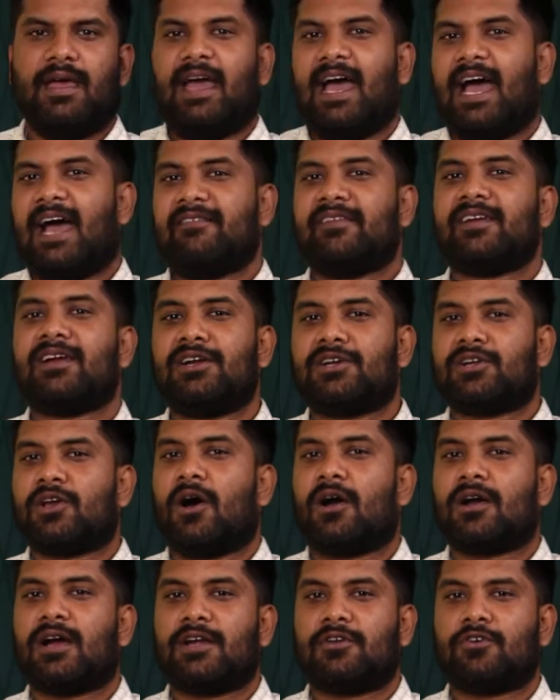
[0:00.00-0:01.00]
Having a
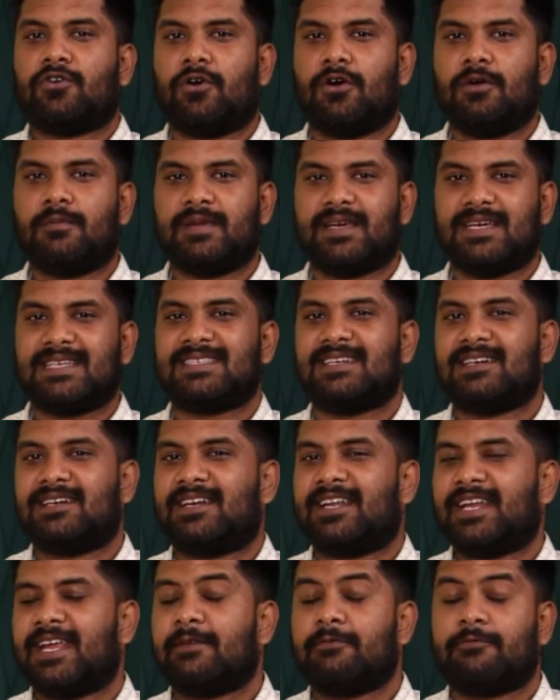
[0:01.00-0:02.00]
dog at home is a
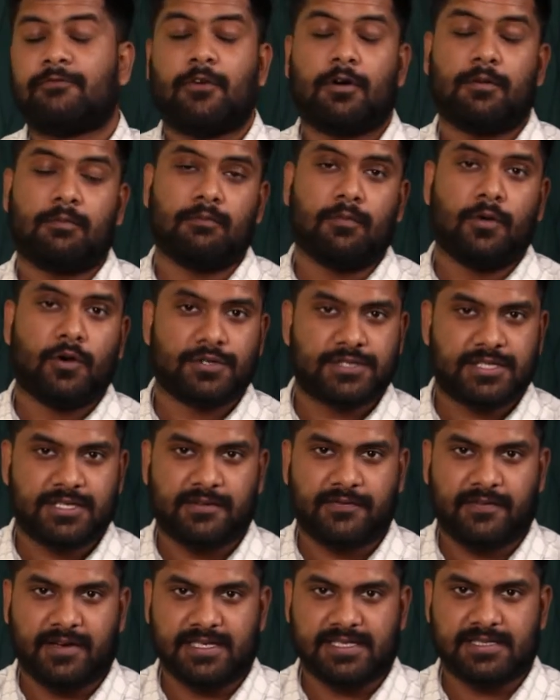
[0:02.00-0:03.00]
dream for most
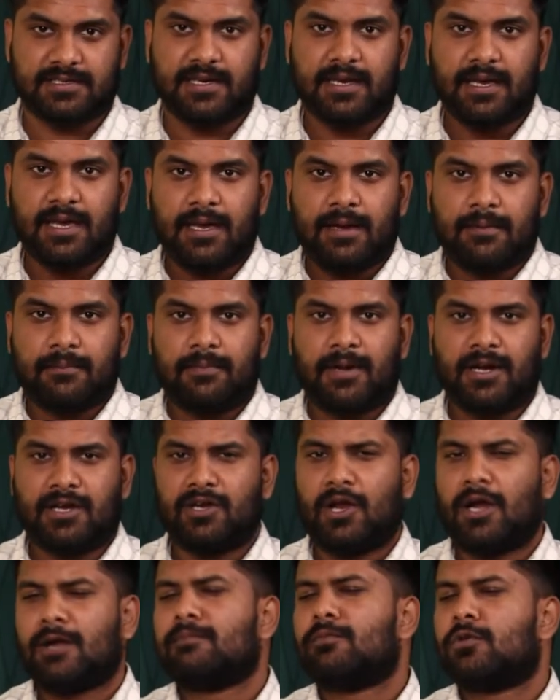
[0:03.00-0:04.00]
of us.
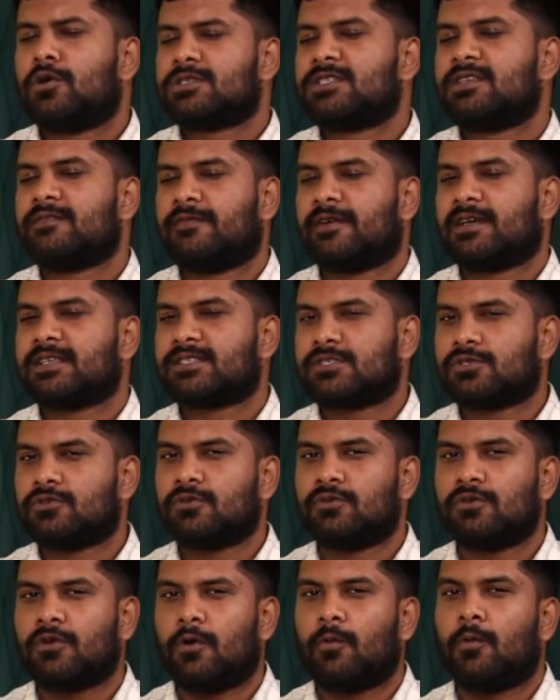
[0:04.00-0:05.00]
But not most of us
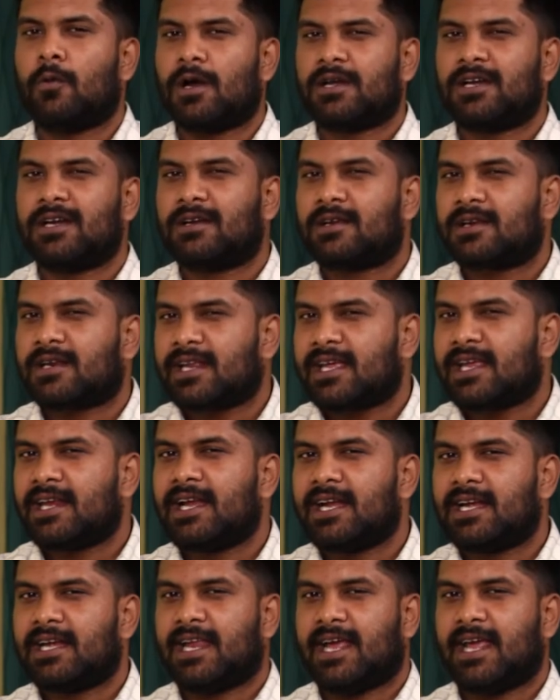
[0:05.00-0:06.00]
do know what it
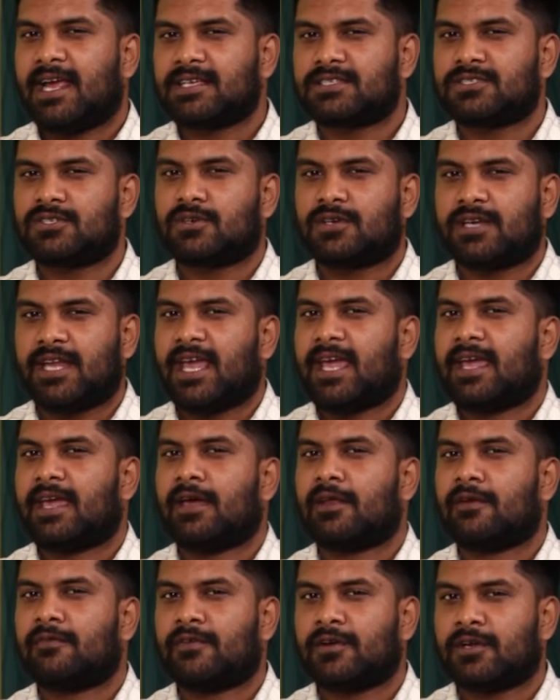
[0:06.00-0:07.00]
really takes to take
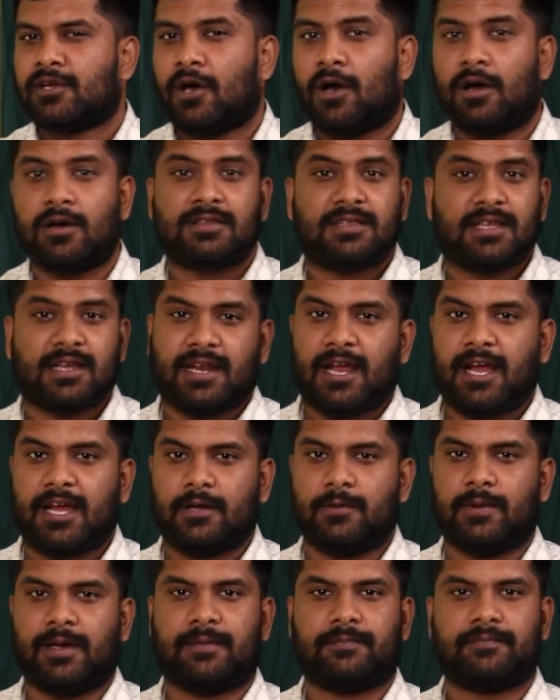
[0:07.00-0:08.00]
care of a dog the
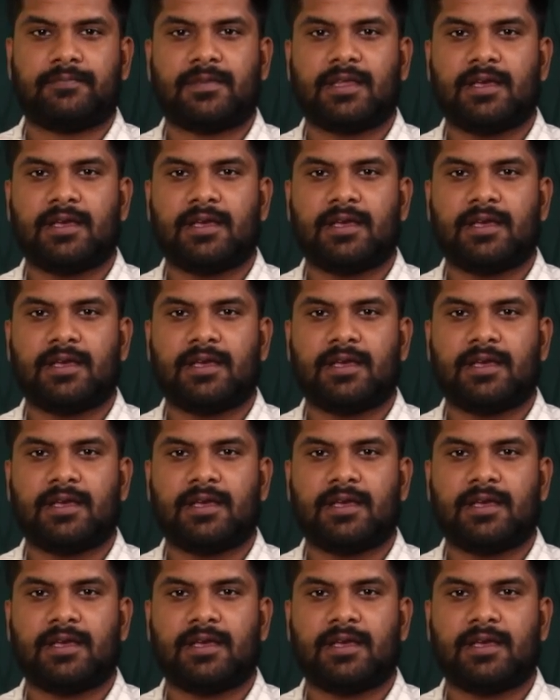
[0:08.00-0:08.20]
right way.